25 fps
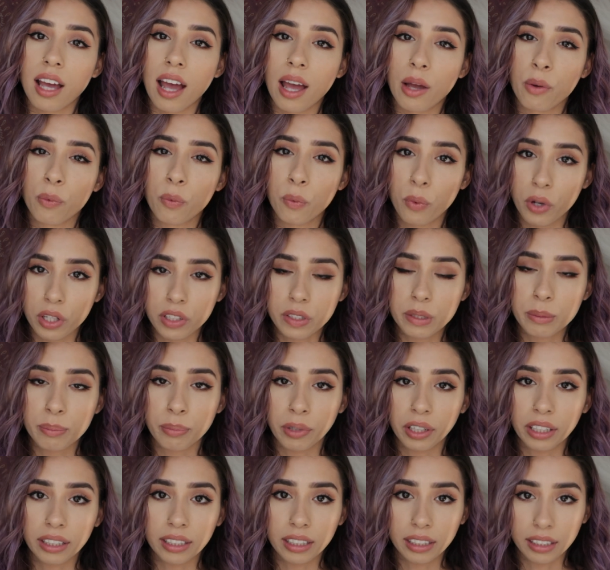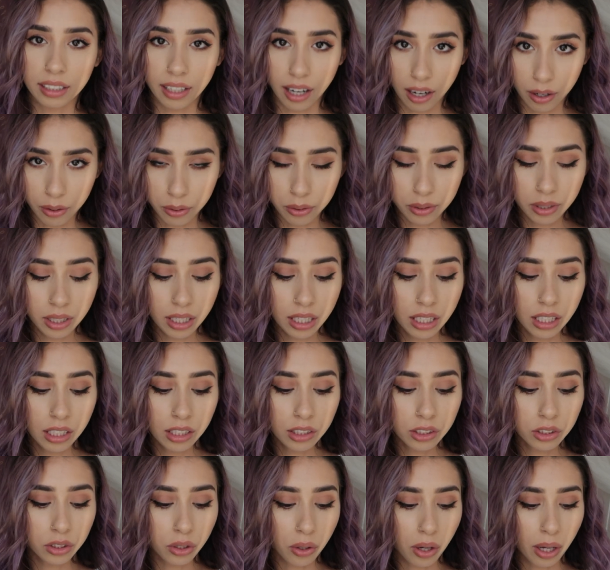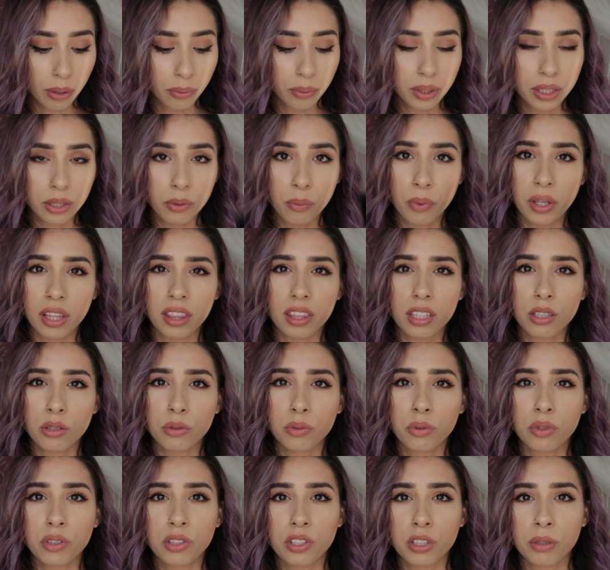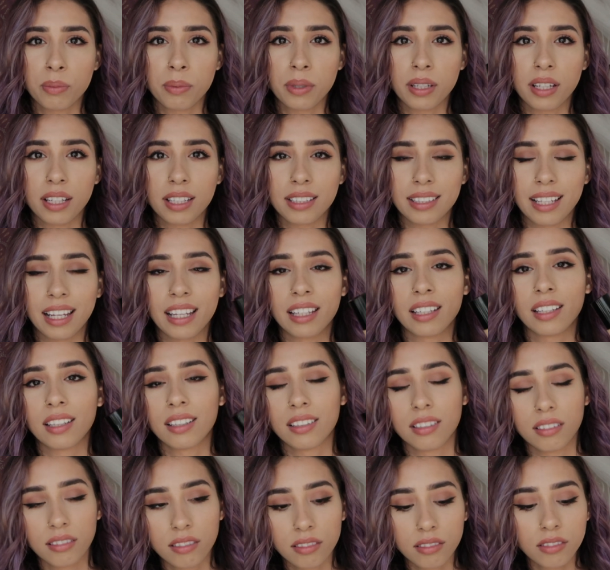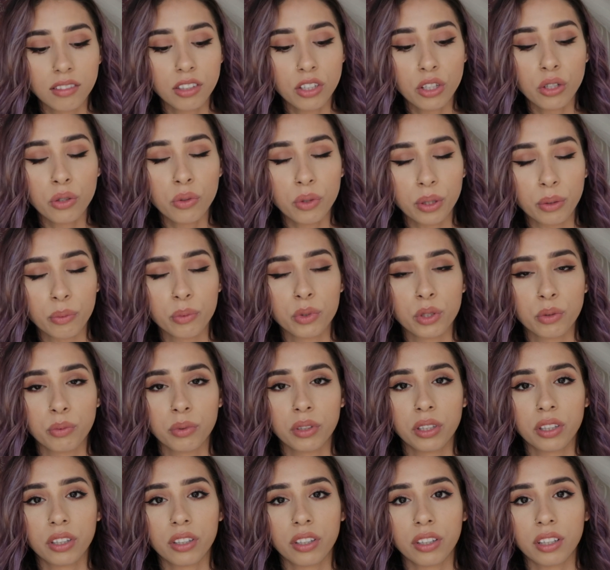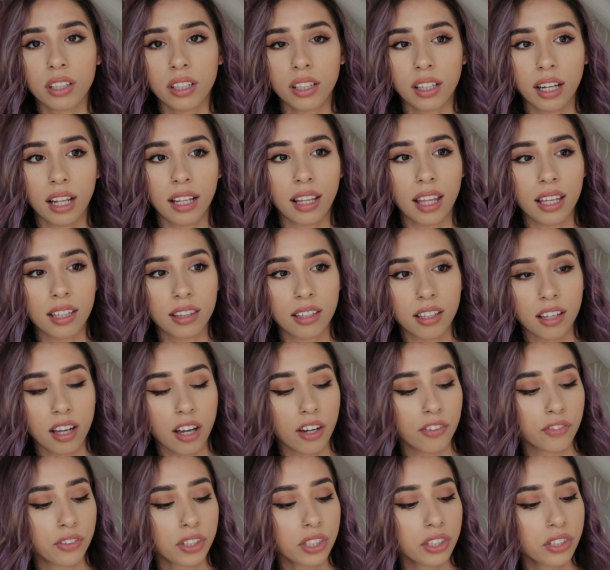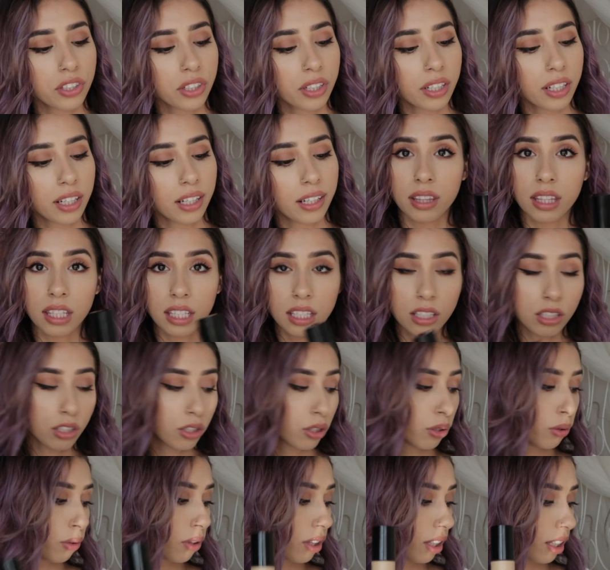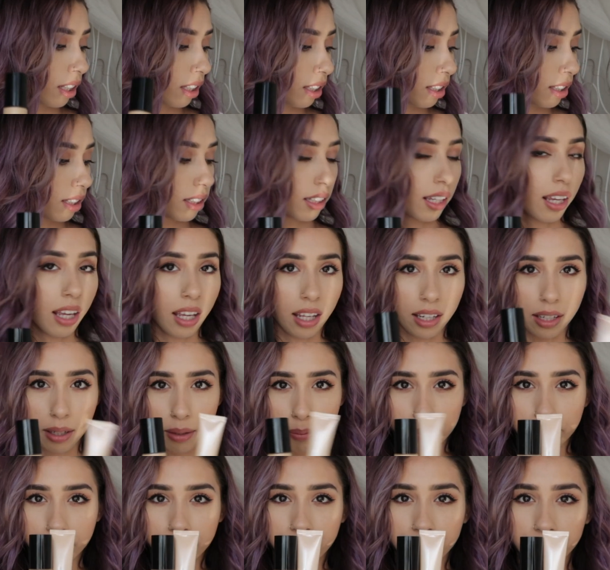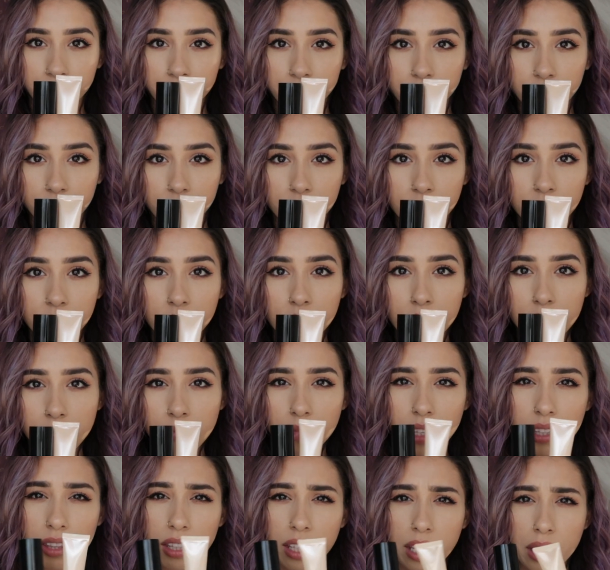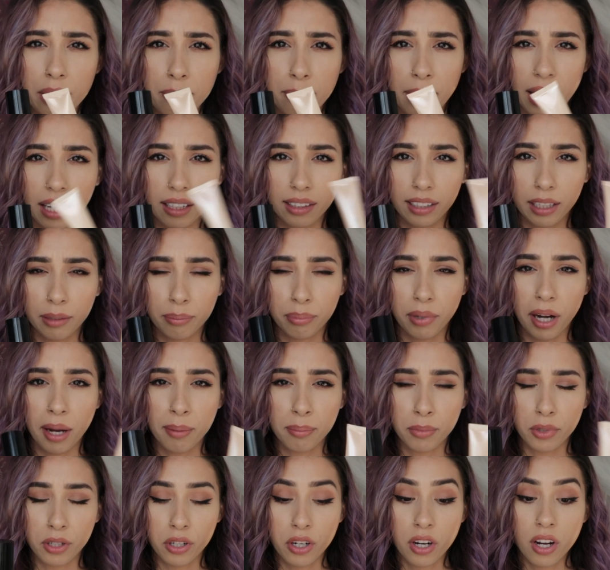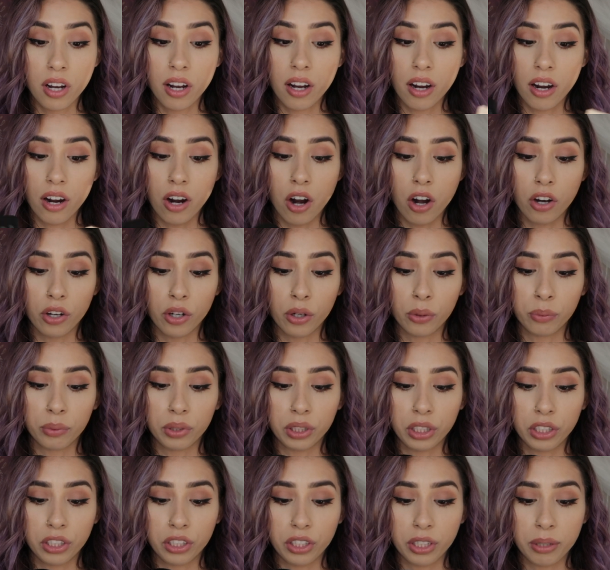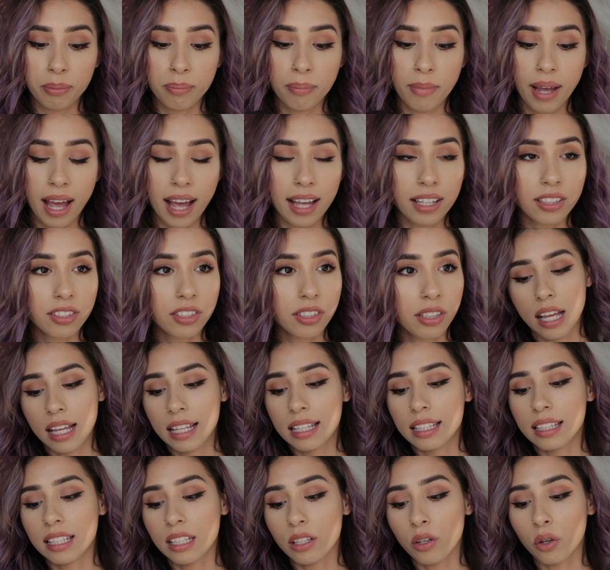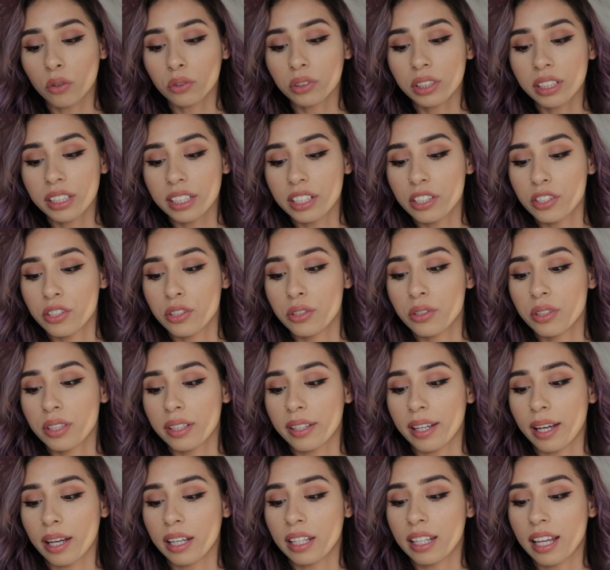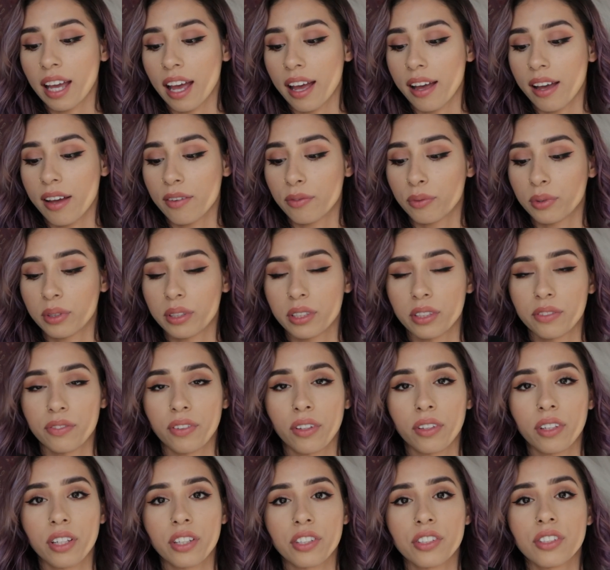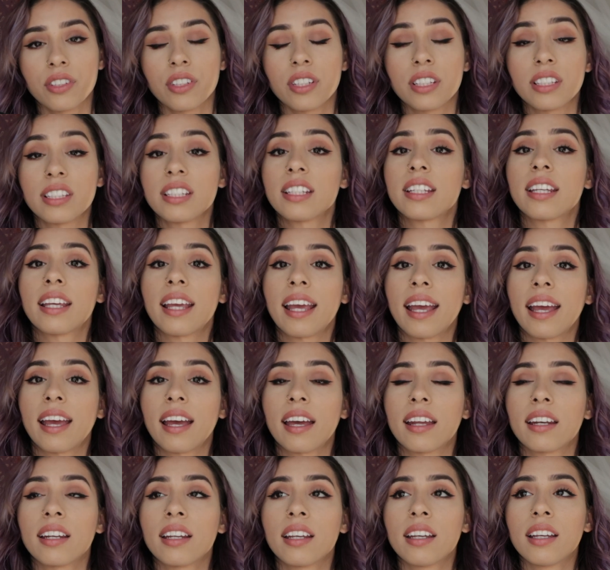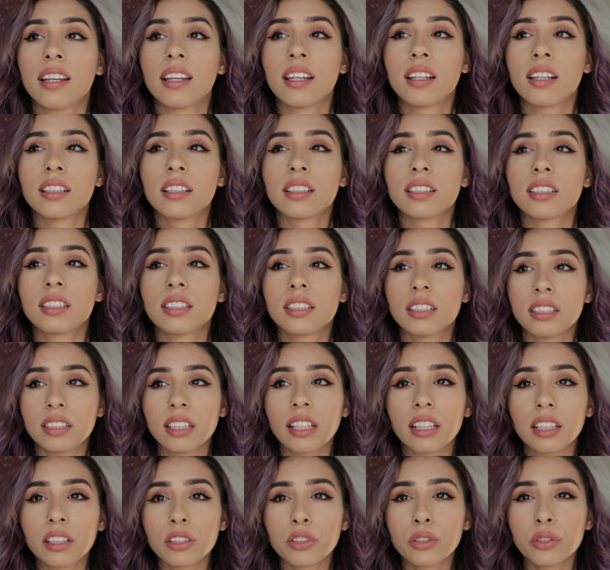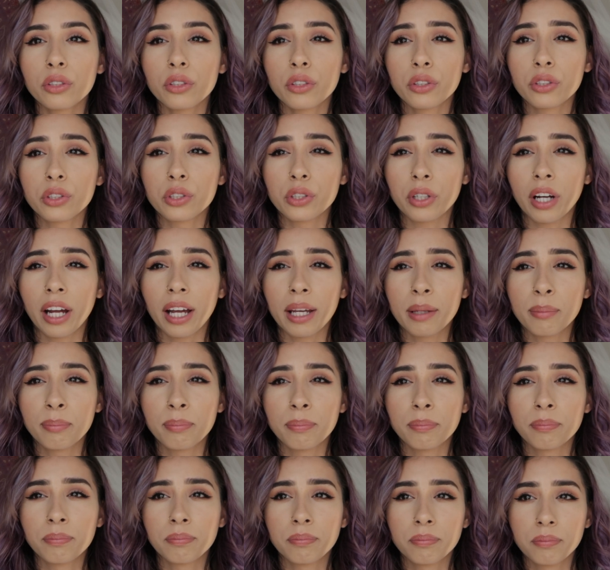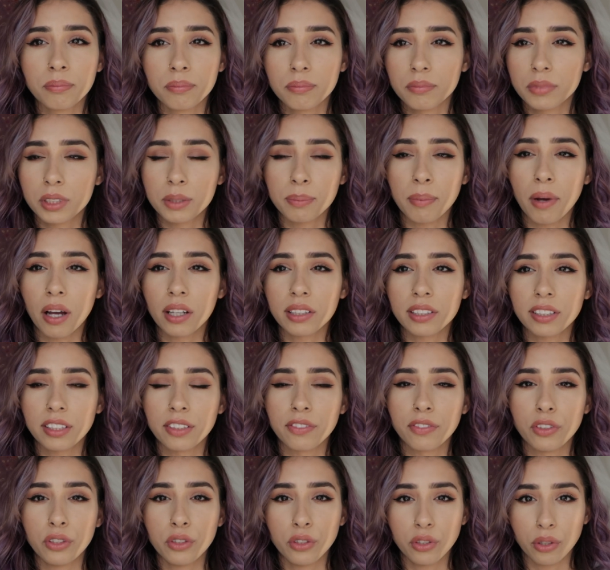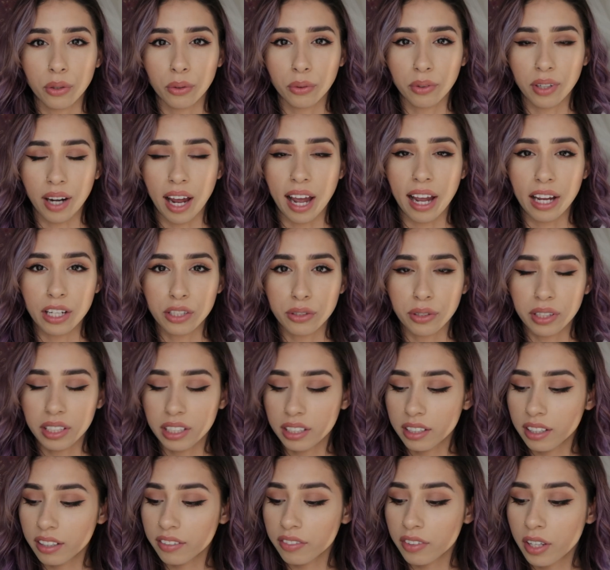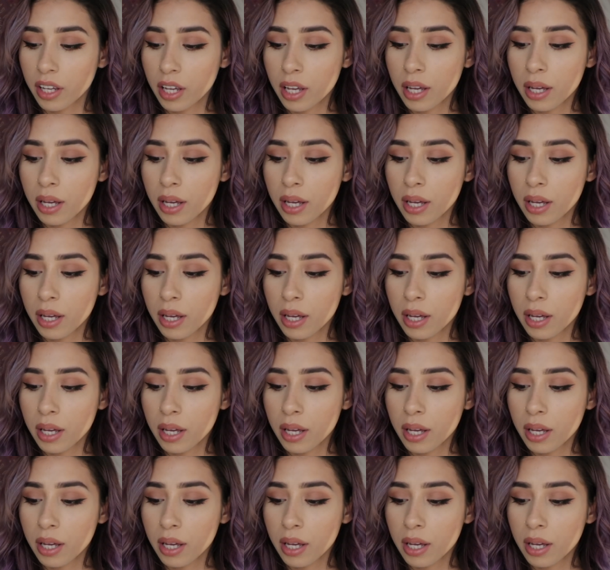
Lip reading: I was breaking out. So I went with this one just because I knew it was really good and I liked the coverage. These two, this and the Backlight Primer, are a really good match. The only issue that I have with this foundation is it can stick to your dry spots if you don't hydrate enough.